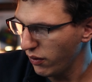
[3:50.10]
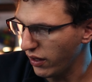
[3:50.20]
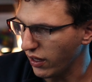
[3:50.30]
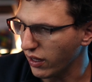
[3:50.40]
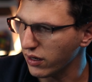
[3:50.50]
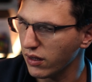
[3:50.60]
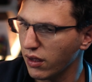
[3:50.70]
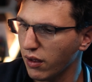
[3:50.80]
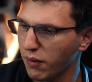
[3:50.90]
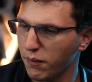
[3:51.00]
And
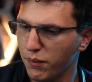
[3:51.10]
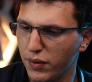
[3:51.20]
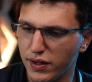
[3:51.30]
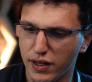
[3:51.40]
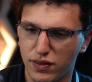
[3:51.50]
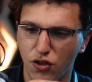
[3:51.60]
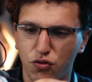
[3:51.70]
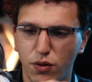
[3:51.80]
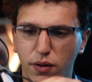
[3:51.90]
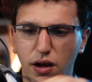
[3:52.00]
but like
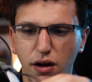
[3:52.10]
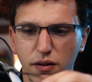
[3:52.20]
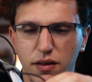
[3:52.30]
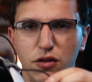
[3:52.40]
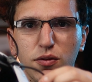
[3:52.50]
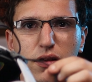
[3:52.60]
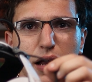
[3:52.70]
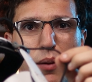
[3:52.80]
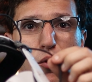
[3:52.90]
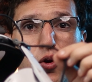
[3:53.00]
this one right here, this one's a
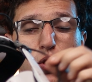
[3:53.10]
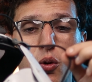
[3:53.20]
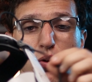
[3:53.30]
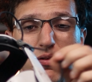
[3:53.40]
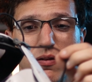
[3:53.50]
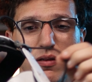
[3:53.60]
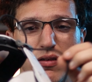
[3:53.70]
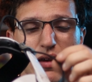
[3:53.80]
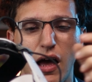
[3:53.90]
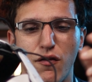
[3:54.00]
lot more loose. It
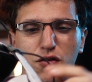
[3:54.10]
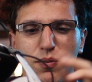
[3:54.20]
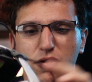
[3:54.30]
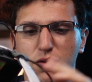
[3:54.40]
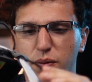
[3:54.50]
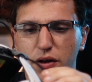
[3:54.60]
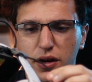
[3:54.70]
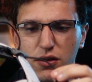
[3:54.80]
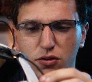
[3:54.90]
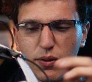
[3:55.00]
doesn't have as much
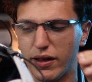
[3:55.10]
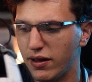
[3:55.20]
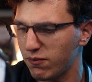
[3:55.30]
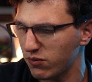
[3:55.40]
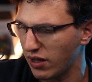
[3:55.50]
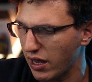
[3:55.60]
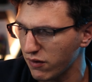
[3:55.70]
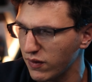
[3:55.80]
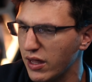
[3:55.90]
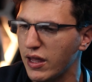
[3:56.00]
stability, so it kind
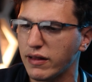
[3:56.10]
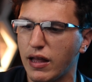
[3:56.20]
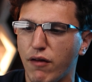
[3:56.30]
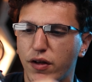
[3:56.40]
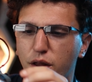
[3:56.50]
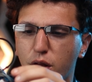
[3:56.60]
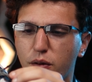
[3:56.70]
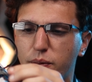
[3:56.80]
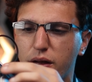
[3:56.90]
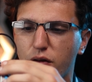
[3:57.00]
of, you have to have like a
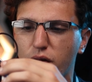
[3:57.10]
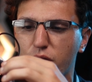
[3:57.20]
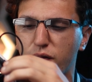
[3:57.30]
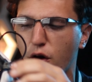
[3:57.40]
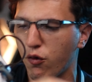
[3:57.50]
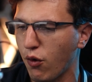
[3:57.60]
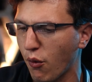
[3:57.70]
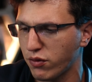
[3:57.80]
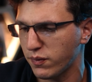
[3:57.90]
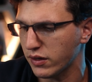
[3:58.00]
little bit of a Velcro
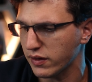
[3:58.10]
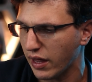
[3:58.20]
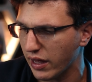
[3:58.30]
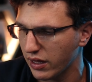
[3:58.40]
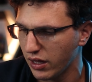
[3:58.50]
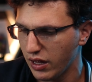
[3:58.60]
or something like that.